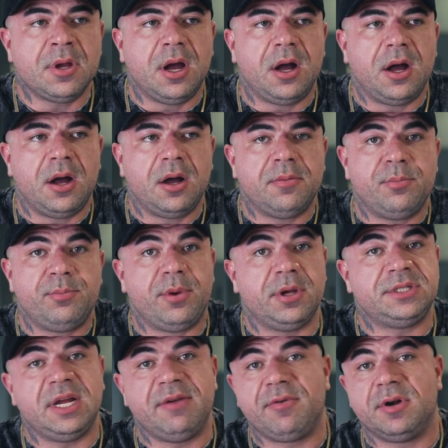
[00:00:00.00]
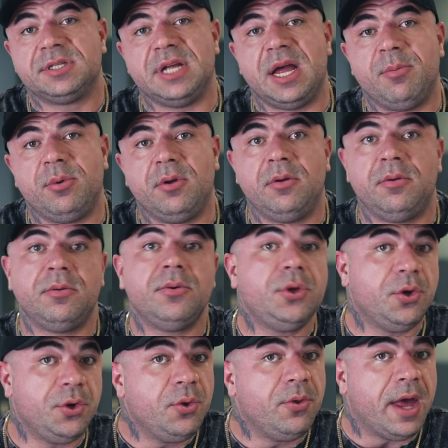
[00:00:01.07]
But say, for example,
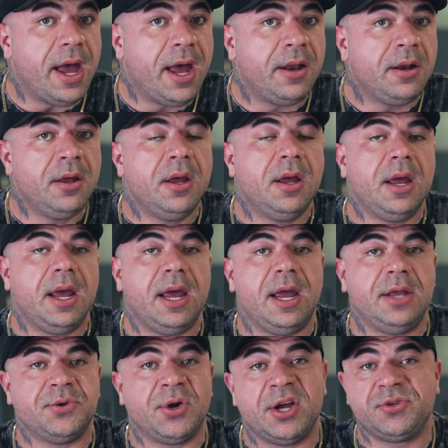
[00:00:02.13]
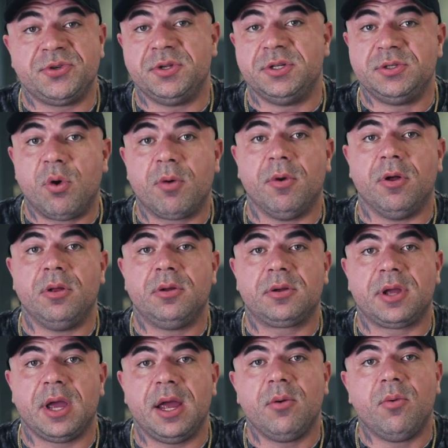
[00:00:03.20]
you do that and your estrogen is normal,
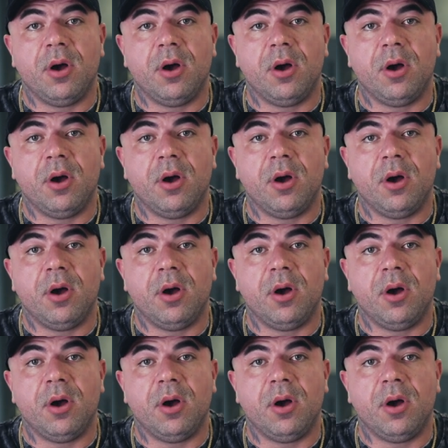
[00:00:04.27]
okay?